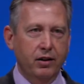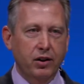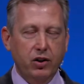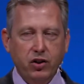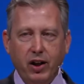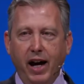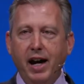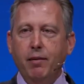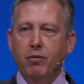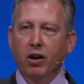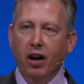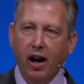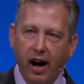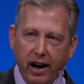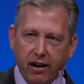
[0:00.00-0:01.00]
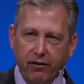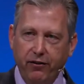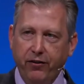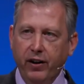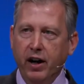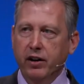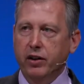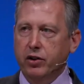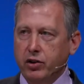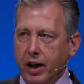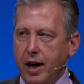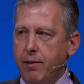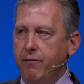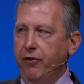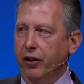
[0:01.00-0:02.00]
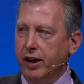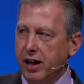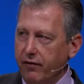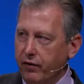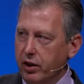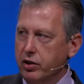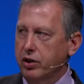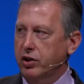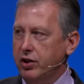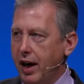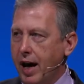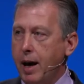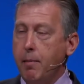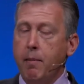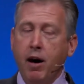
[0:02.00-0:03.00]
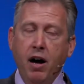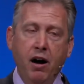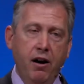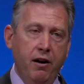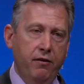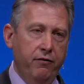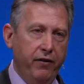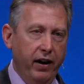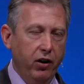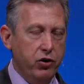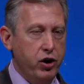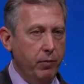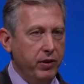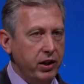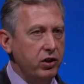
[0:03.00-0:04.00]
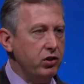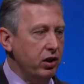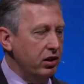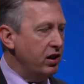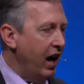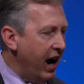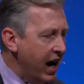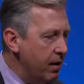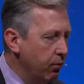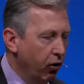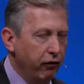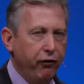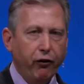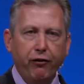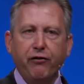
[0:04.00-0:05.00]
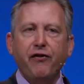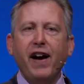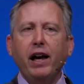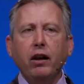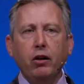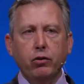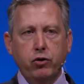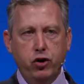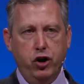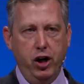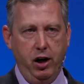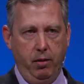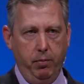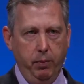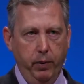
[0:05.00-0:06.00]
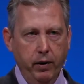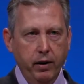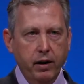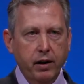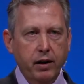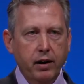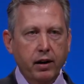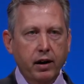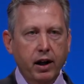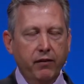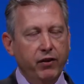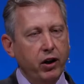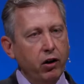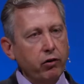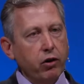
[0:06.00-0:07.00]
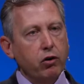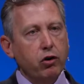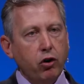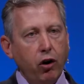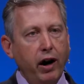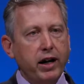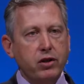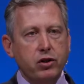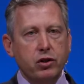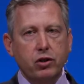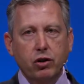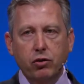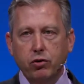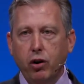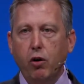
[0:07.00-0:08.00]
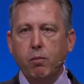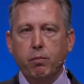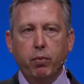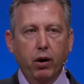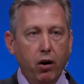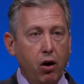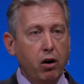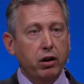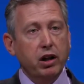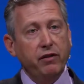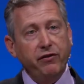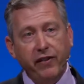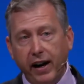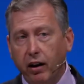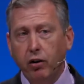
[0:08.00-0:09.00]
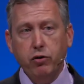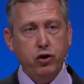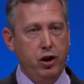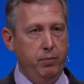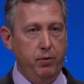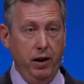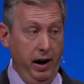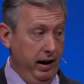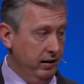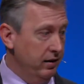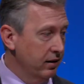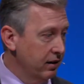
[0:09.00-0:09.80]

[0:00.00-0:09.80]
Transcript: same life, the same forgiveness, the same fellowship. This is a table for fellowship. If you don't know Christ, you don't belong to the fellowship yet.